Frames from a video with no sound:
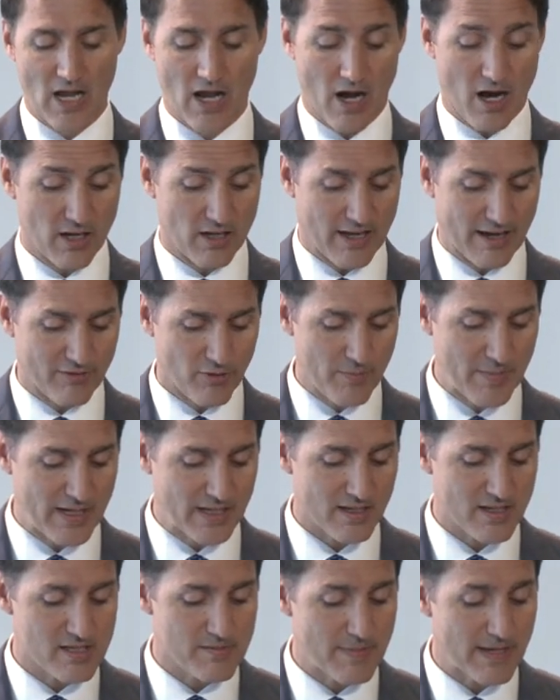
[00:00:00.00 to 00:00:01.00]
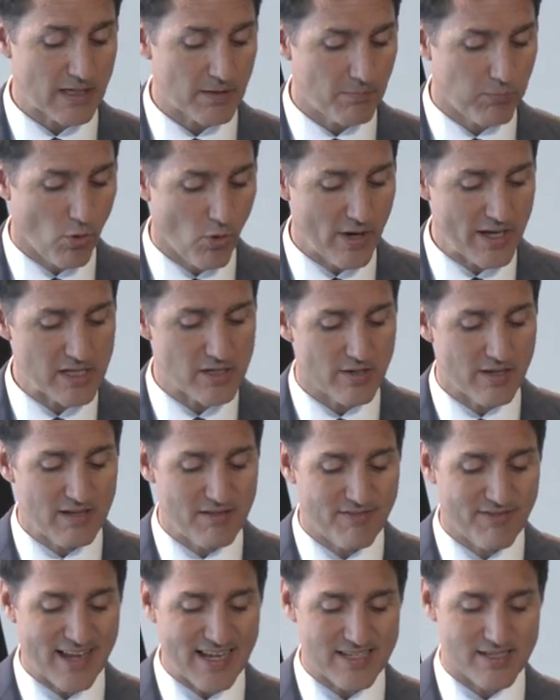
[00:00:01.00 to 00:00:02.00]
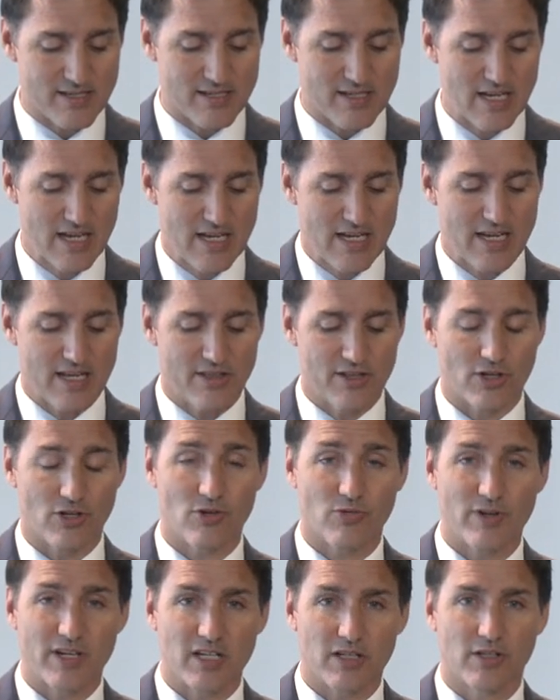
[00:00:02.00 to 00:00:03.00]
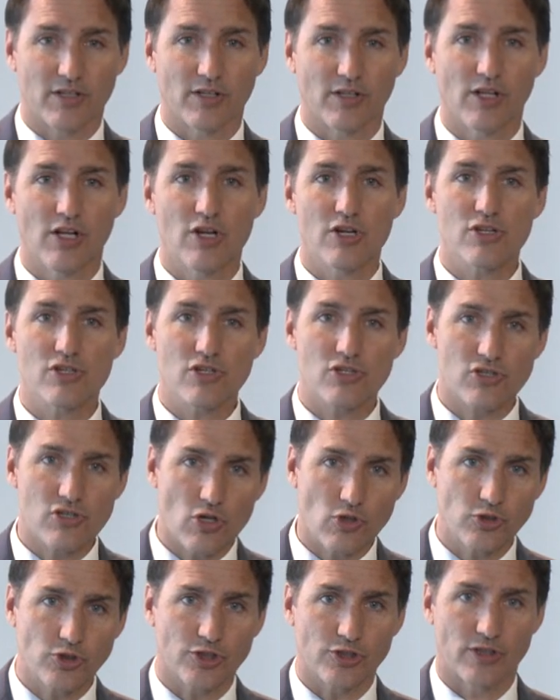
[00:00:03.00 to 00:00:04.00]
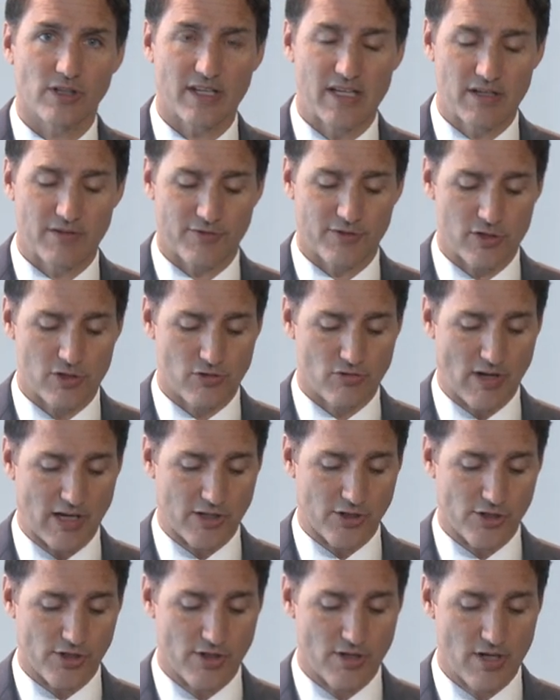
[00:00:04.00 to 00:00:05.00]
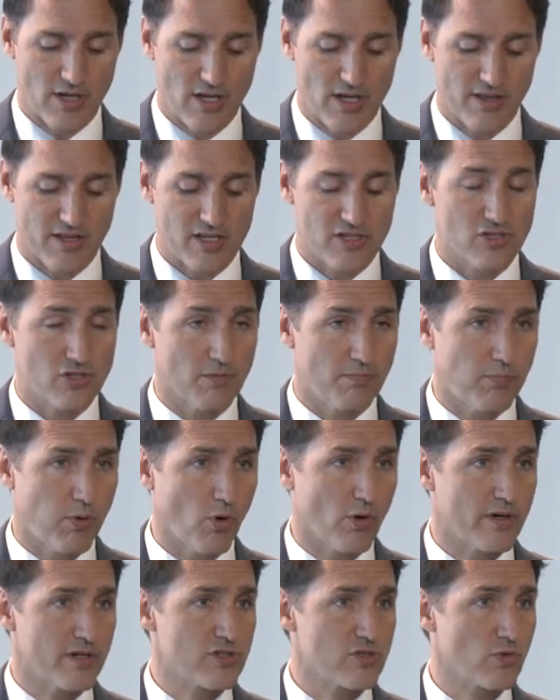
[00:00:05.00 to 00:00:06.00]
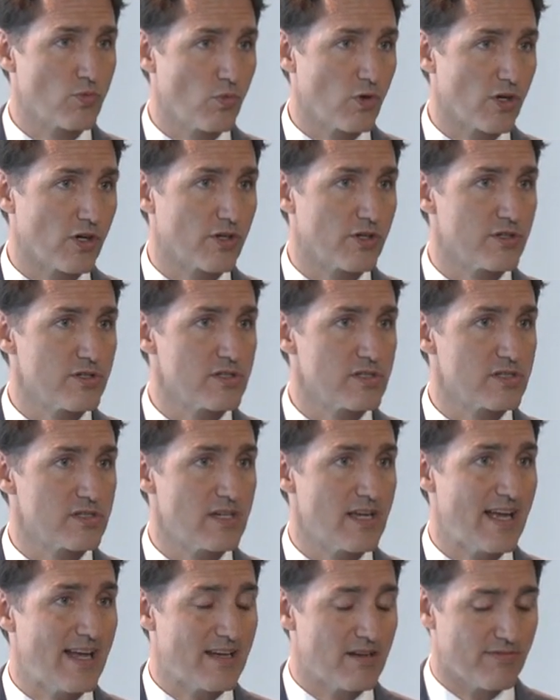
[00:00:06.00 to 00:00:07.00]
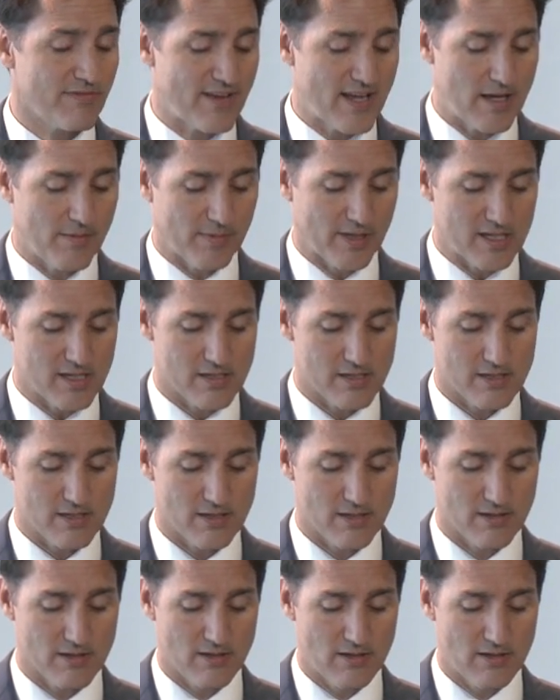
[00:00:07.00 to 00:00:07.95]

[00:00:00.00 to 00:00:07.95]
Our government has made a point to invest in the critical social infrastructure that supports workers and families.